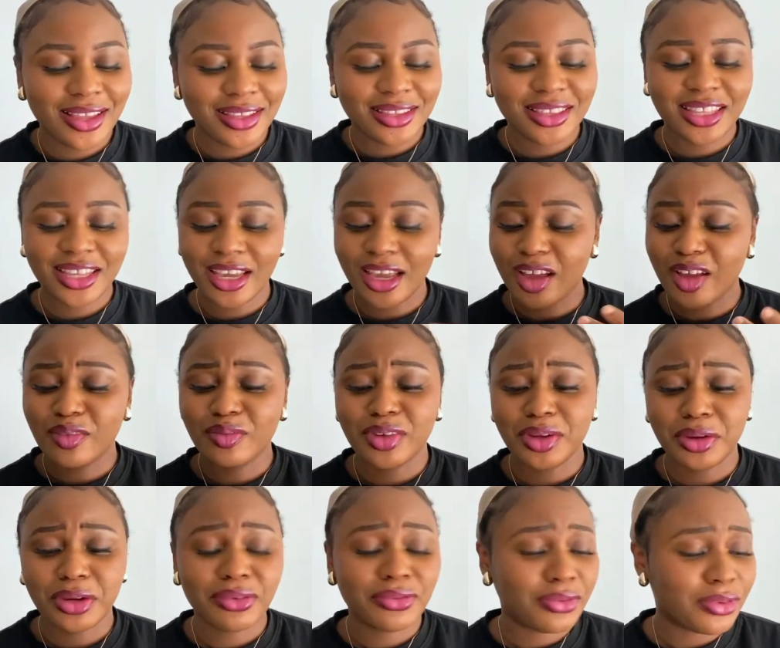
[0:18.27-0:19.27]
They are
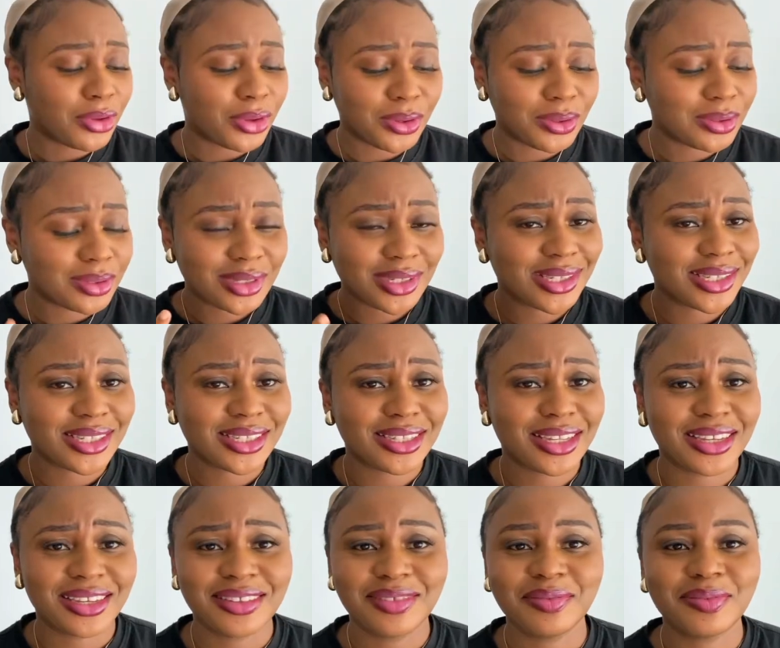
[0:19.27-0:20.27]
very false.
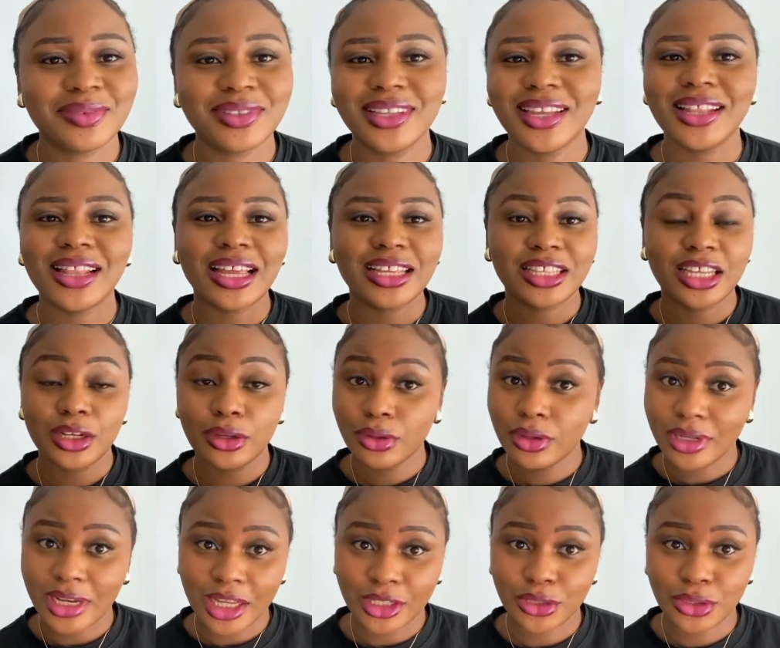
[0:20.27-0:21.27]
They're not
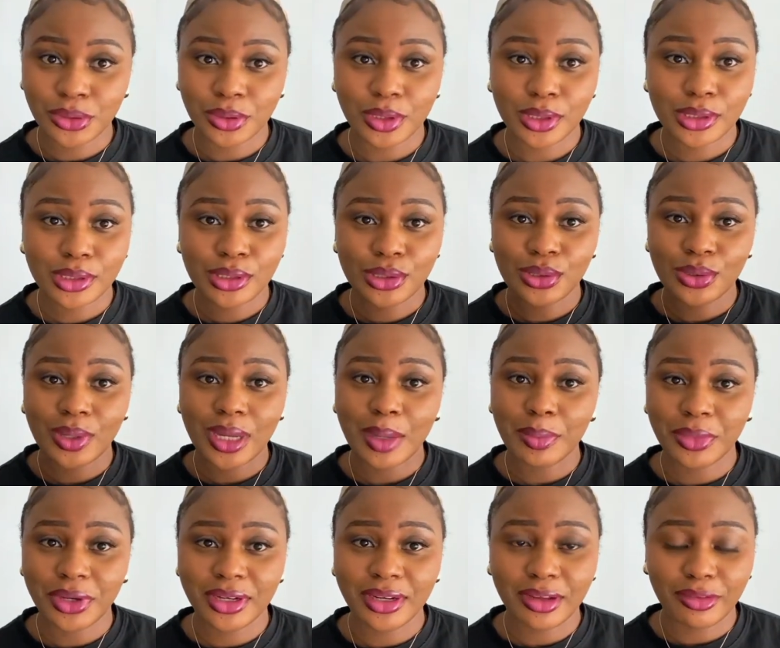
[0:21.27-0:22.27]
natural, so I'm
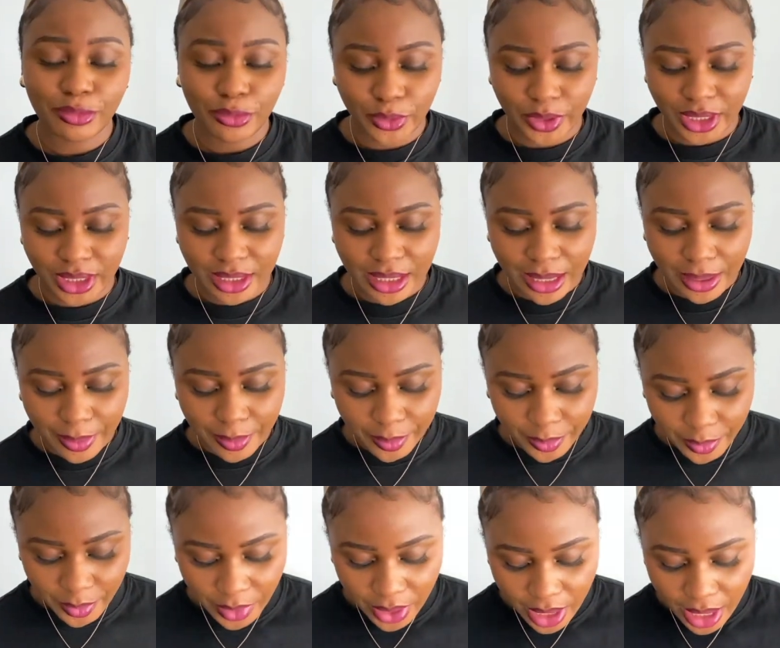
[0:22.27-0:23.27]
gonna avoid them.
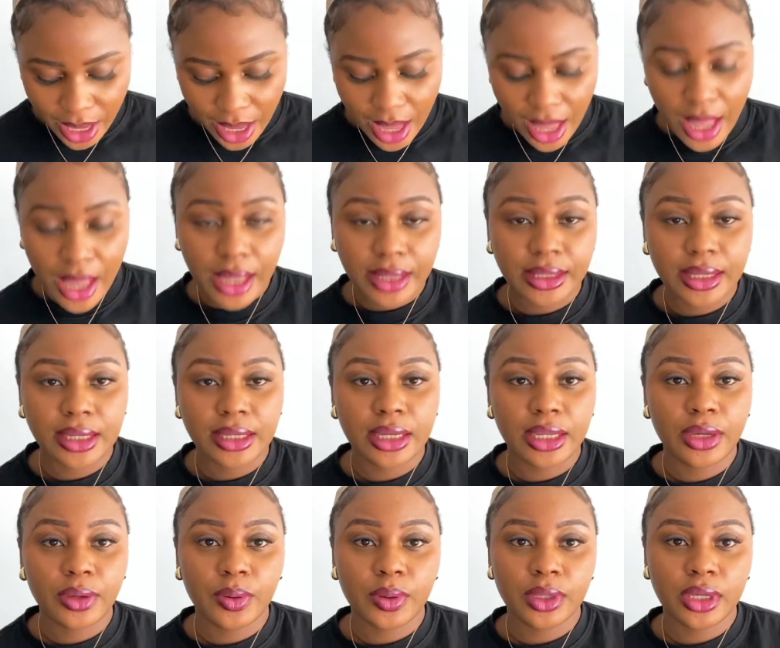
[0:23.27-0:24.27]
And then they
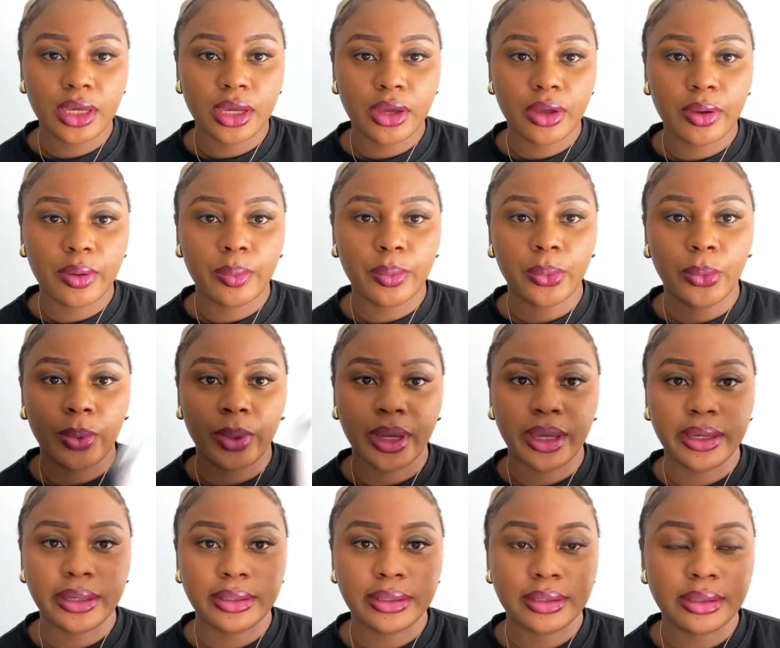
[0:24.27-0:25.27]
equally come
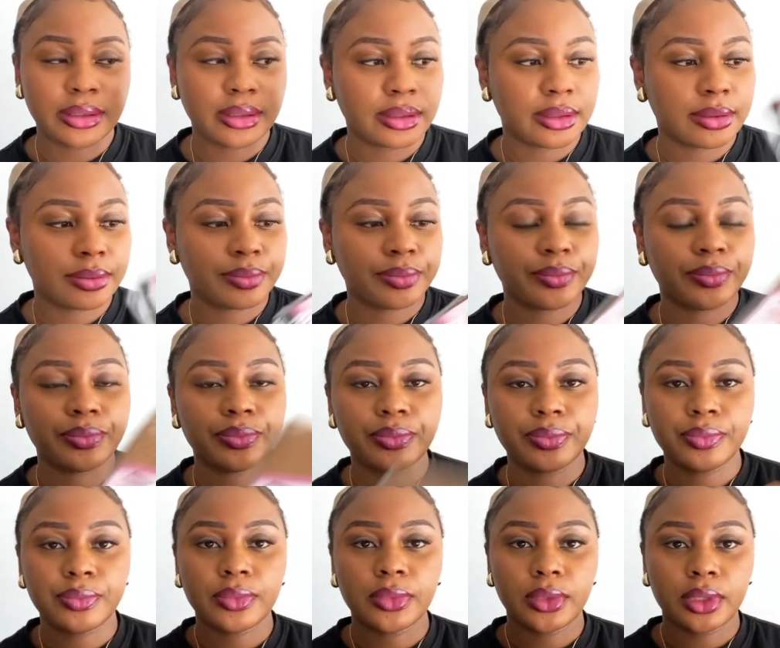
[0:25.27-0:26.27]
with
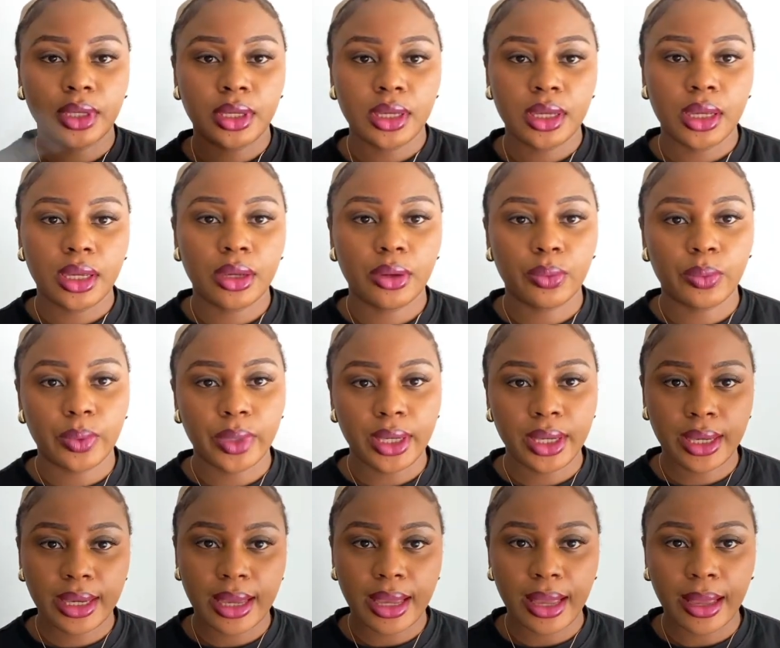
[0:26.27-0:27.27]
a wig
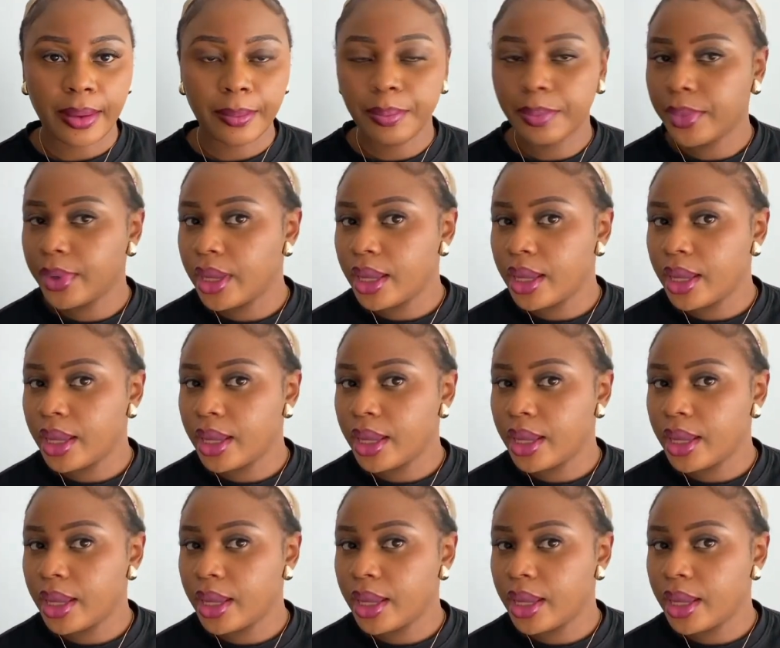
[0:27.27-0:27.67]
cap.